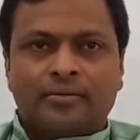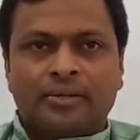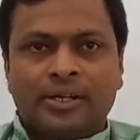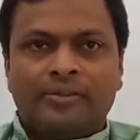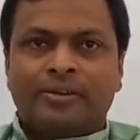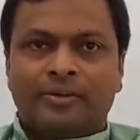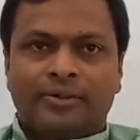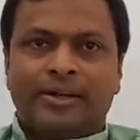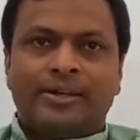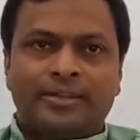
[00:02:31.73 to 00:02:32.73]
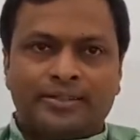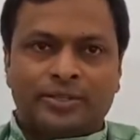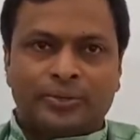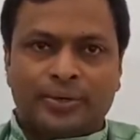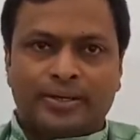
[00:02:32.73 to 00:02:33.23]
liver, where it is
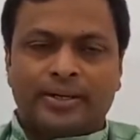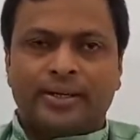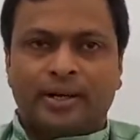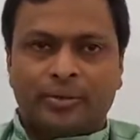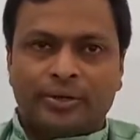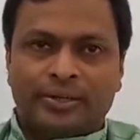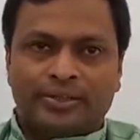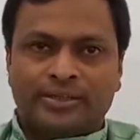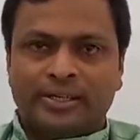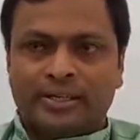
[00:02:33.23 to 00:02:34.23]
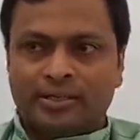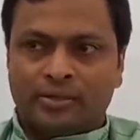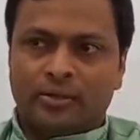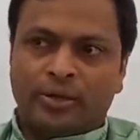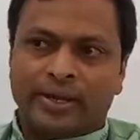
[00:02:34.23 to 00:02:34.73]
situated, how it is dealing,
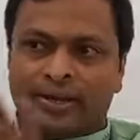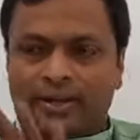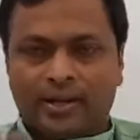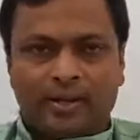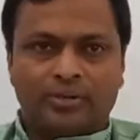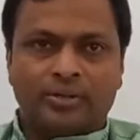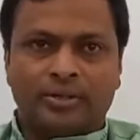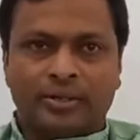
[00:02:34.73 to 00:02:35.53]
looking around,